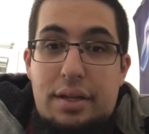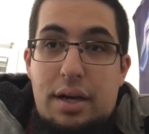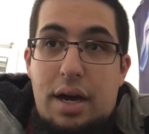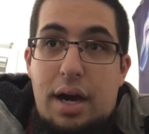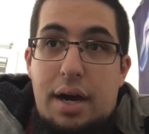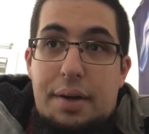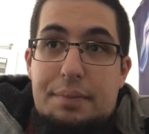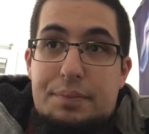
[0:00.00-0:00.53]

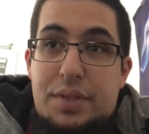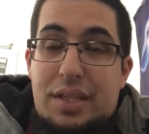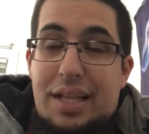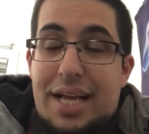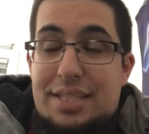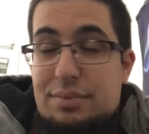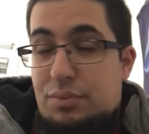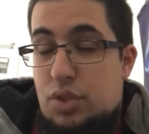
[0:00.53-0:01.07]
in the
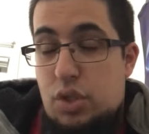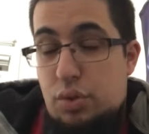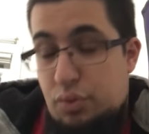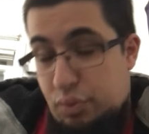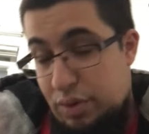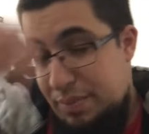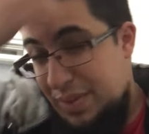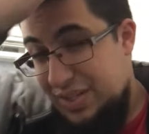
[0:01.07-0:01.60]
last
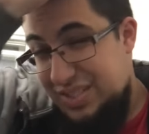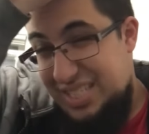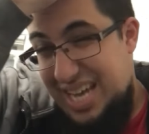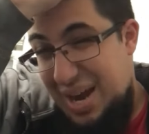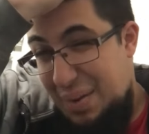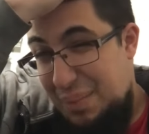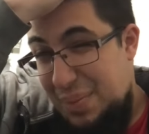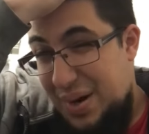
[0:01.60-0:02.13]
2-3 months
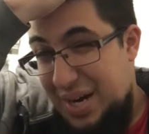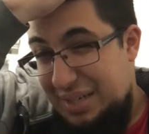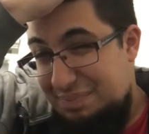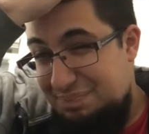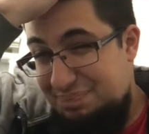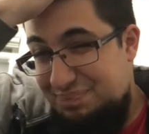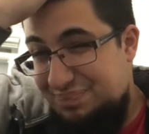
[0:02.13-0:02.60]
now. But,